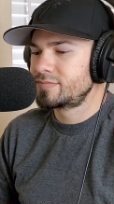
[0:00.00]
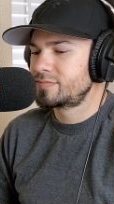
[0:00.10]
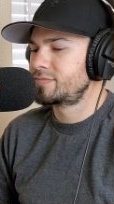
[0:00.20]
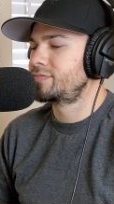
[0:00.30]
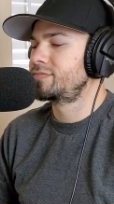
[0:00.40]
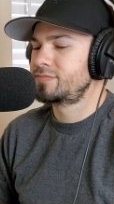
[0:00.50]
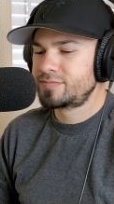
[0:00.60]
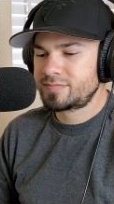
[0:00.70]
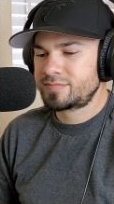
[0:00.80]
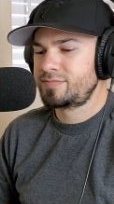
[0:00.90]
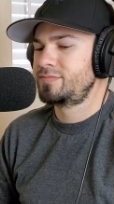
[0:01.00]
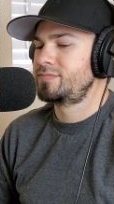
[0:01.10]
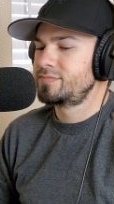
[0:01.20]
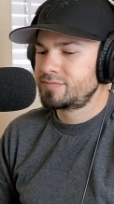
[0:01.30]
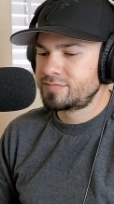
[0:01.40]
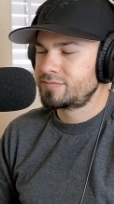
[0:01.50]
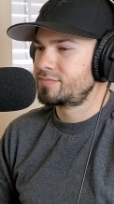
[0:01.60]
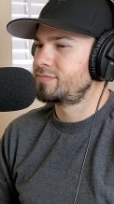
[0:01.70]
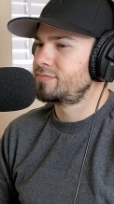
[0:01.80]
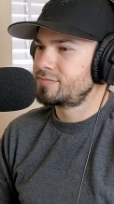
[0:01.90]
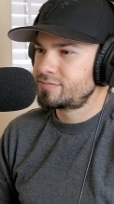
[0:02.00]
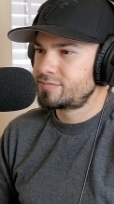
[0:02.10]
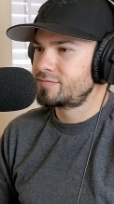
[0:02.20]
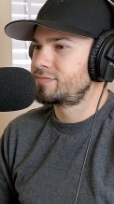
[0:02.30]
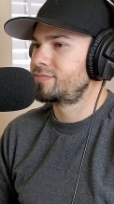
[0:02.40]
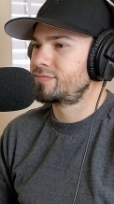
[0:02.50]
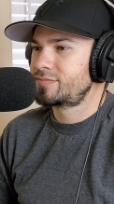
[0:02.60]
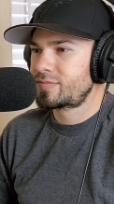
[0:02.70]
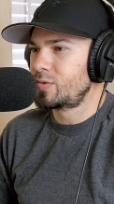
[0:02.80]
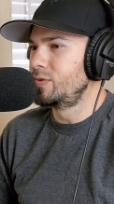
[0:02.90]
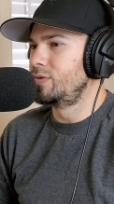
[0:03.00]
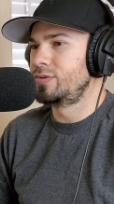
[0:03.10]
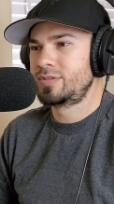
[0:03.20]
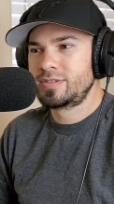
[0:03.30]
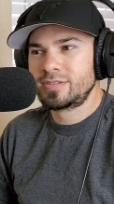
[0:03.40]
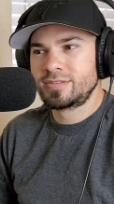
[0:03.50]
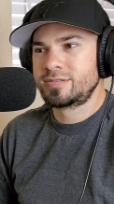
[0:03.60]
Ain't even make it to a raiment, but she ran off. Them cold cups will